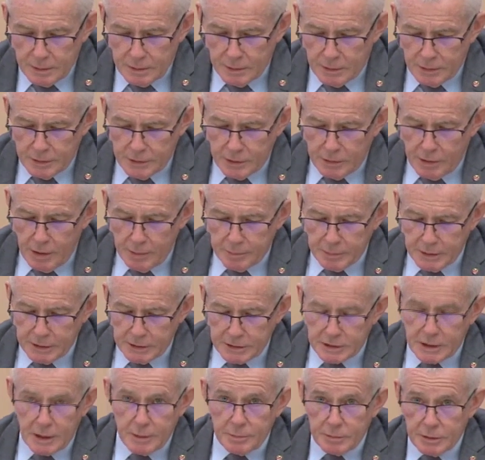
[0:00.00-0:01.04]
your opening
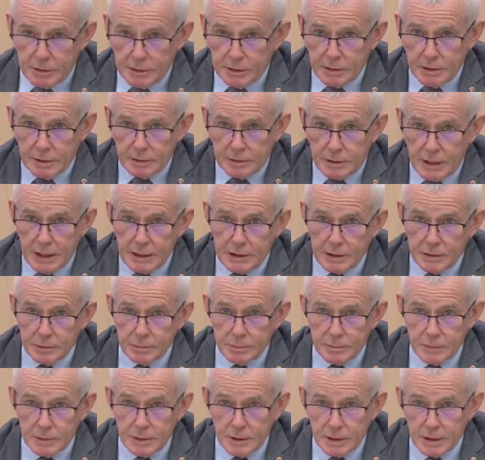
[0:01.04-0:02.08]
statement, thank
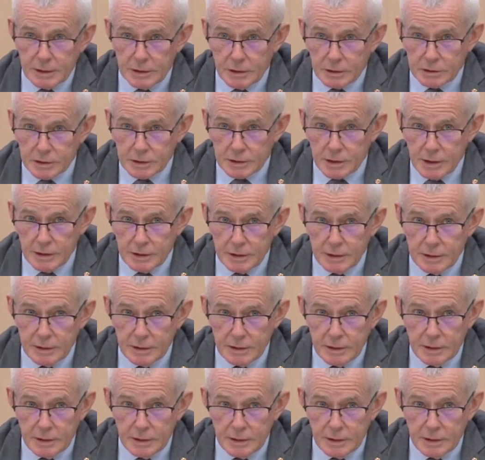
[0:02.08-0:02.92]
you, Dr. Cody.